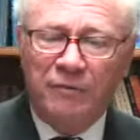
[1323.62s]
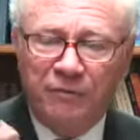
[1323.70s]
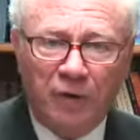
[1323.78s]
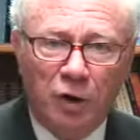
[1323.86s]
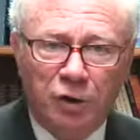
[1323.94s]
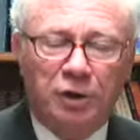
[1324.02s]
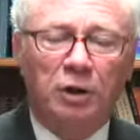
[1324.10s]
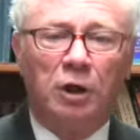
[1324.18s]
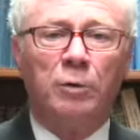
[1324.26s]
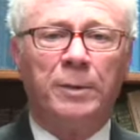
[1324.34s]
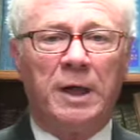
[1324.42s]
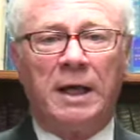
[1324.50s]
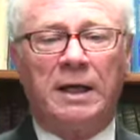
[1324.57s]
first
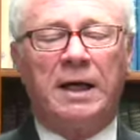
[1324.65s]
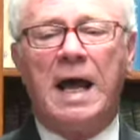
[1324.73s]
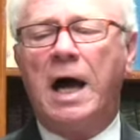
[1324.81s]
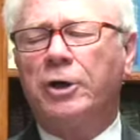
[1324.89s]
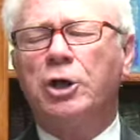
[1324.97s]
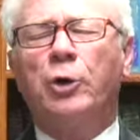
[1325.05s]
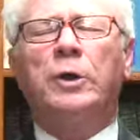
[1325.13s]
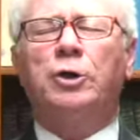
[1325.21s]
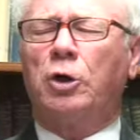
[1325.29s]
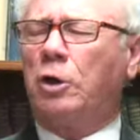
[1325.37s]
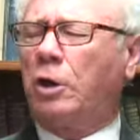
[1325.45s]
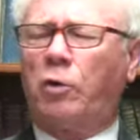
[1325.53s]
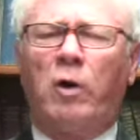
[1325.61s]
illuminated how you endured a